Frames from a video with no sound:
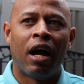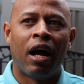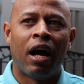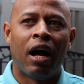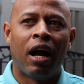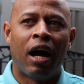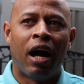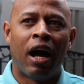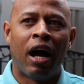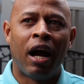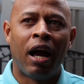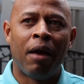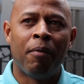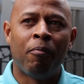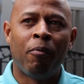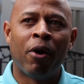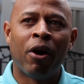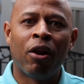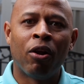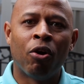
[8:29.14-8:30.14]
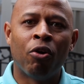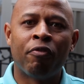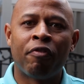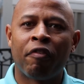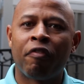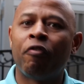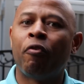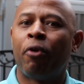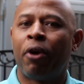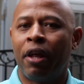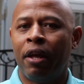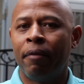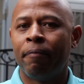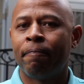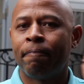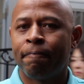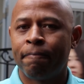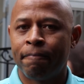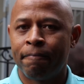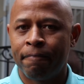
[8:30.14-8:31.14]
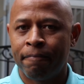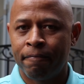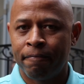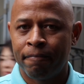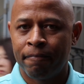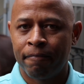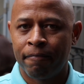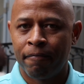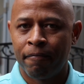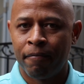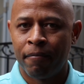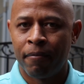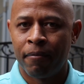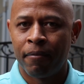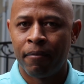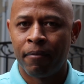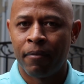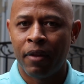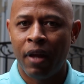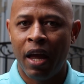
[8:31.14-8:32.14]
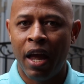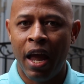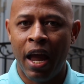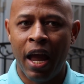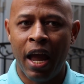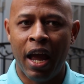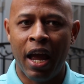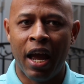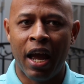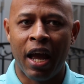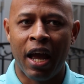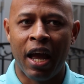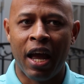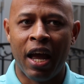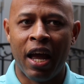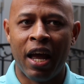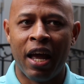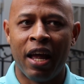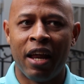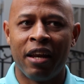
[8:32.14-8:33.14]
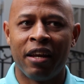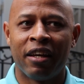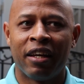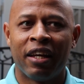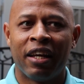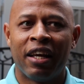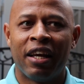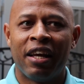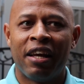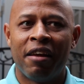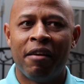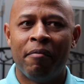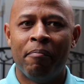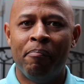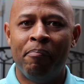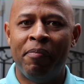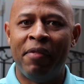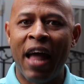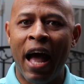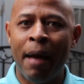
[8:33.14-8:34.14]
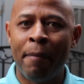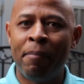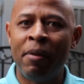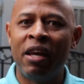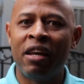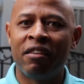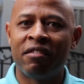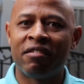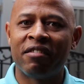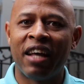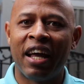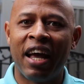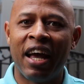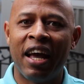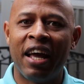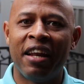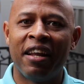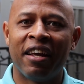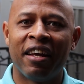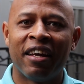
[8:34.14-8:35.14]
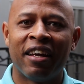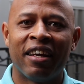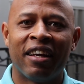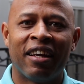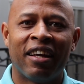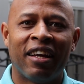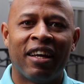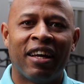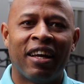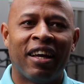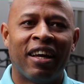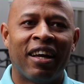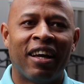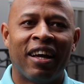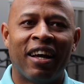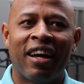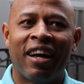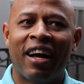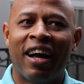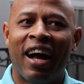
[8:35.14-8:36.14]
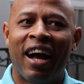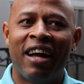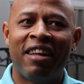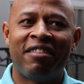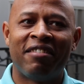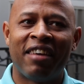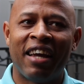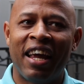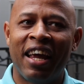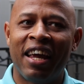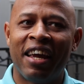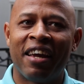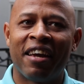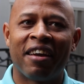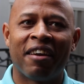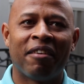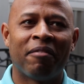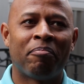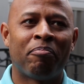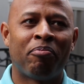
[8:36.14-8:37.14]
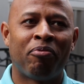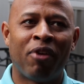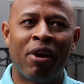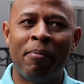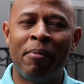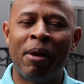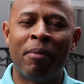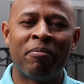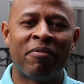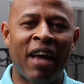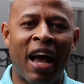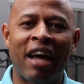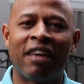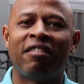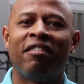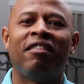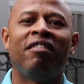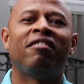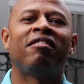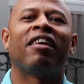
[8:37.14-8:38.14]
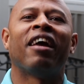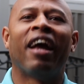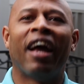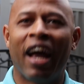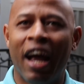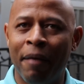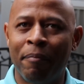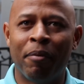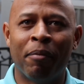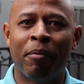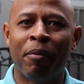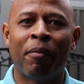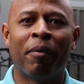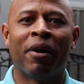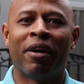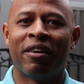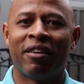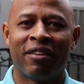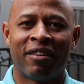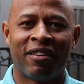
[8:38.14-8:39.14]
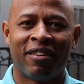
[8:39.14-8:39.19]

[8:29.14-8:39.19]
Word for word: I'm well over forty, and that being said, I take premium taxis everywhere